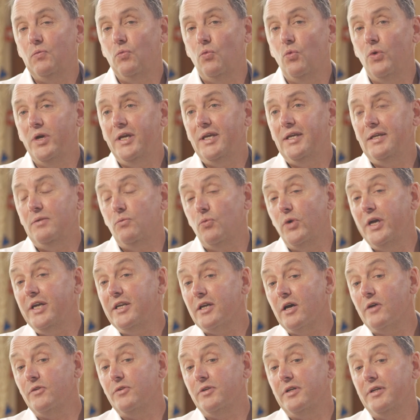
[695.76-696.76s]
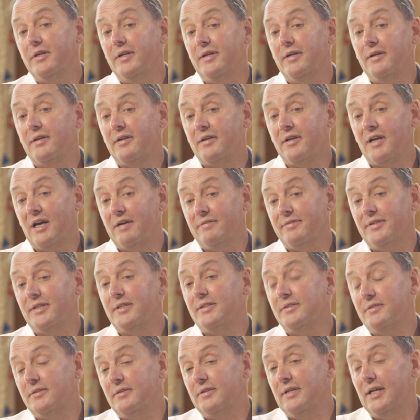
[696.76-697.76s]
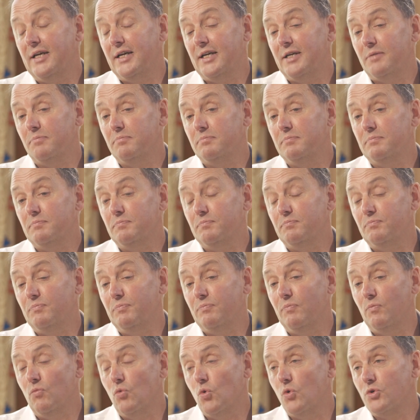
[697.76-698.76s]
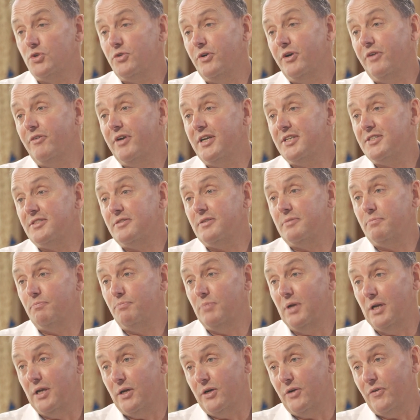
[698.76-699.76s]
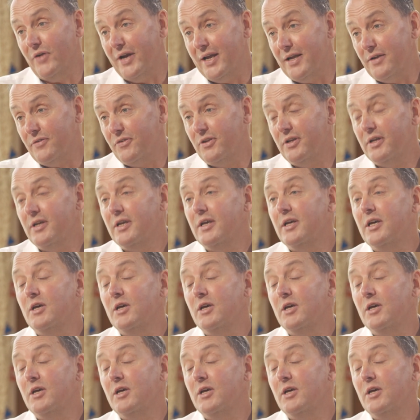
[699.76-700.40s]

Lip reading: We don't cover water ingress below ground,